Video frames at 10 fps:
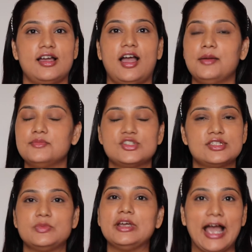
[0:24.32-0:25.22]
I'm
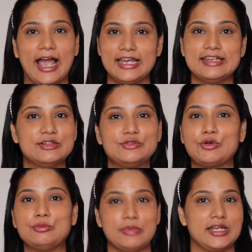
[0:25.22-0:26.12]
just behind her
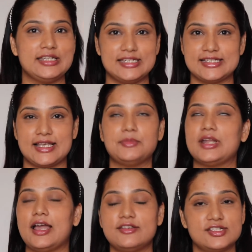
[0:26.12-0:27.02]
from many days. I
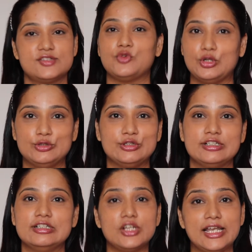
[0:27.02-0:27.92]
mean, I just follow
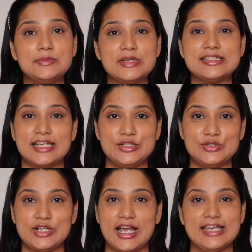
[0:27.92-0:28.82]
her. So let me tell
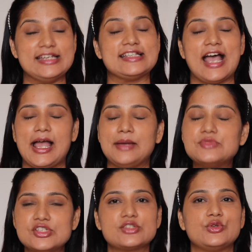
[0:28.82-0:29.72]
you guys,
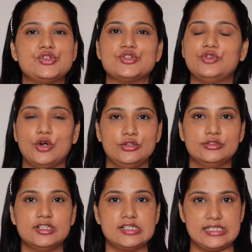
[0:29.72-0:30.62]
I'm just going to
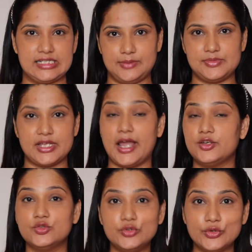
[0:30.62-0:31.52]
follow her steps. I
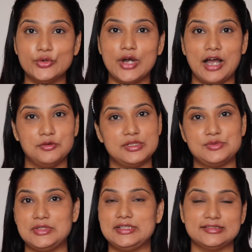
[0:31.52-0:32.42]
don't know how
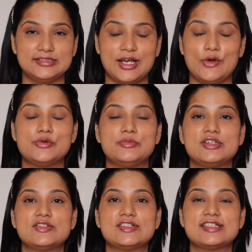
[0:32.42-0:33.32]
it will turn out
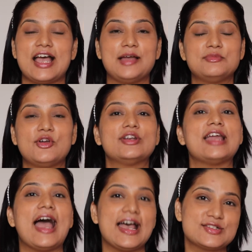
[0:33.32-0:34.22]
because I'm
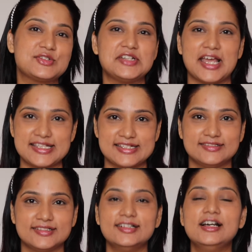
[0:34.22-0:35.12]
not as good as
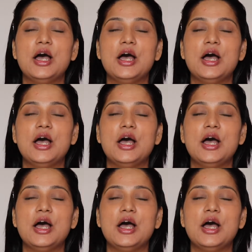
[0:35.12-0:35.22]
her,